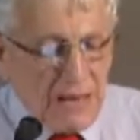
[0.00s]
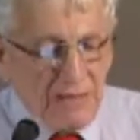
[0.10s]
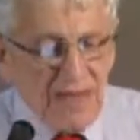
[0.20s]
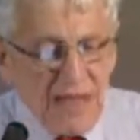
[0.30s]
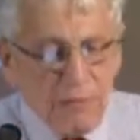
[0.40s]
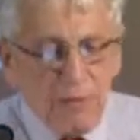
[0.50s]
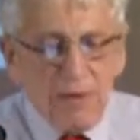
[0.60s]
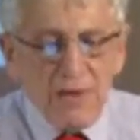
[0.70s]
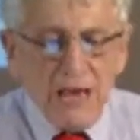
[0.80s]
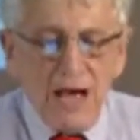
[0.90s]

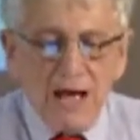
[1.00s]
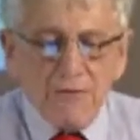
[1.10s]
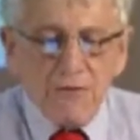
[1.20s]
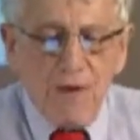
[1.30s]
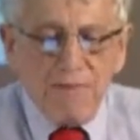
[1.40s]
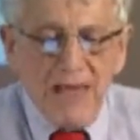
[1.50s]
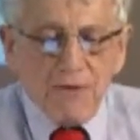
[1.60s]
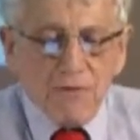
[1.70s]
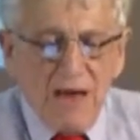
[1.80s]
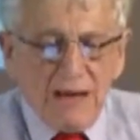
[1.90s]
table from
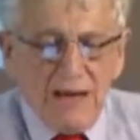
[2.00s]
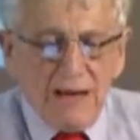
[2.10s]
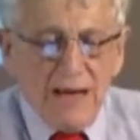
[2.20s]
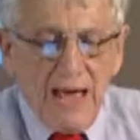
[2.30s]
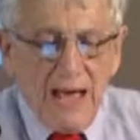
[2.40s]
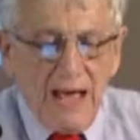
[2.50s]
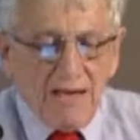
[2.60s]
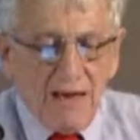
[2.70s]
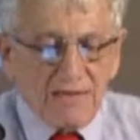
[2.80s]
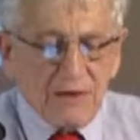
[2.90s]

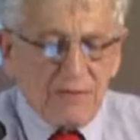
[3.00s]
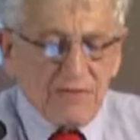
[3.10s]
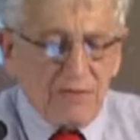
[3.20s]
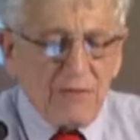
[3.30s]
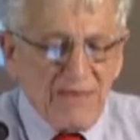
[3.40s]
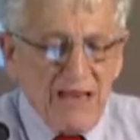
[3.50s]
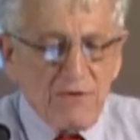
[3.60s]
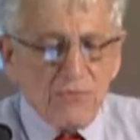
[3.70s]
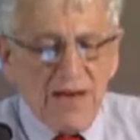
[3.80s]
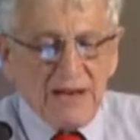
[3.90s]
from
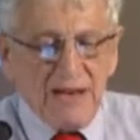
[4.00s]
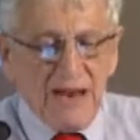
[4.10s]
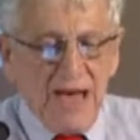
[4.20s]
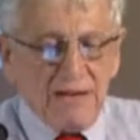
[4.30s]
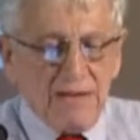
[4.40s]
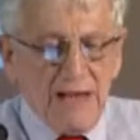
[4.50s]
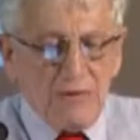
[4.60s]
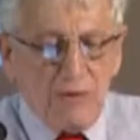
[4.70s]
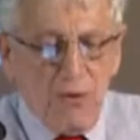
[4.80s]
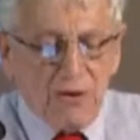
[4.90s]
David Rudlin and Nick
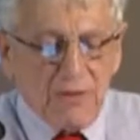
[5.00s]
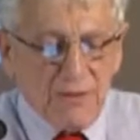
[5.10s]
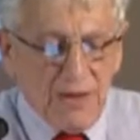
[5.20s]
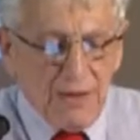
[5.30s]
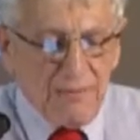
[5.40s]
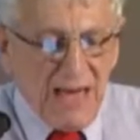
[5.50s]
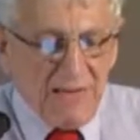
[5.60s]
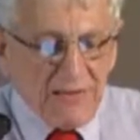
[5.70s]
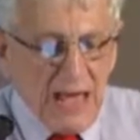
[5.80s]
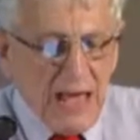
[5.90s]
Falk of Urbed.